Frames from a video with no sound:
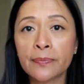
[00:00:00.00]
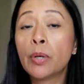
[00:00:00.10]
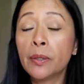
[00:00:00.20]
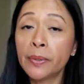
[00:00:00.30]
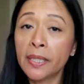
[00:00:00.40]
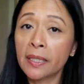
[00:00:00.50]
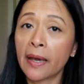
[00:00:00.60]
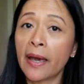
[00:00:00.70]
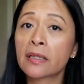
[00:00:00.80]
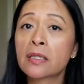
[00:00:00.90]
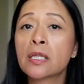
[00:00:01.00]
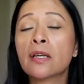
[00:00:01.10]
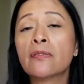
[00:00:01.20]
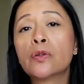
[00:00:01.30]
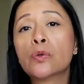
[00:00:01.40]
By being
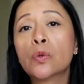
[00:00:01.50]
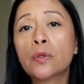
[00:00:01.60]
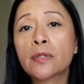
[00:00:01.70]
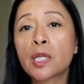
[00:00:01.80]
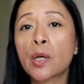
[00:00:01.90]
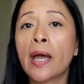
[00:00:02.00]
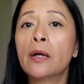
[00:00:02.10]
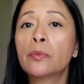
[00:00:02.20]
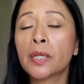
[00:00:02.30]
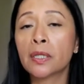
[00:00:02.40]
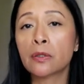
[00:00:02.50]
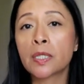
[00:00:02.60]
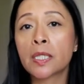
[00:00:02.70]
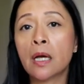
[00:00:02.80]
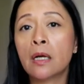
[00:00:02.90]
active, you're also helping
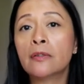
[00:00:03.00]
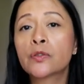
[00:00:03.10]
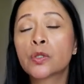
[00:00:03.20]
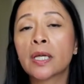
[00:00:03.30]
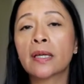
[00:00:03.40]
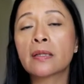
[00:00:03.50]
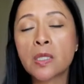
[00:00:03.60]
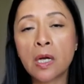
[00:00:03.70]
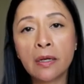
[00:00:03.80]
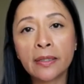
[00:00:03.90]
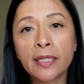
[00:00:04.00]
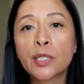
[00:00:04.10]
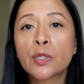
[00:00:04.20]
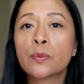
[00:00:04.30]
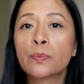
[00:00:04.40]
yourself to get
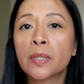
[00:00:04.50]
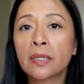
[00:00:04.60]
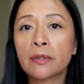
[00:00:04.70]
tired, to be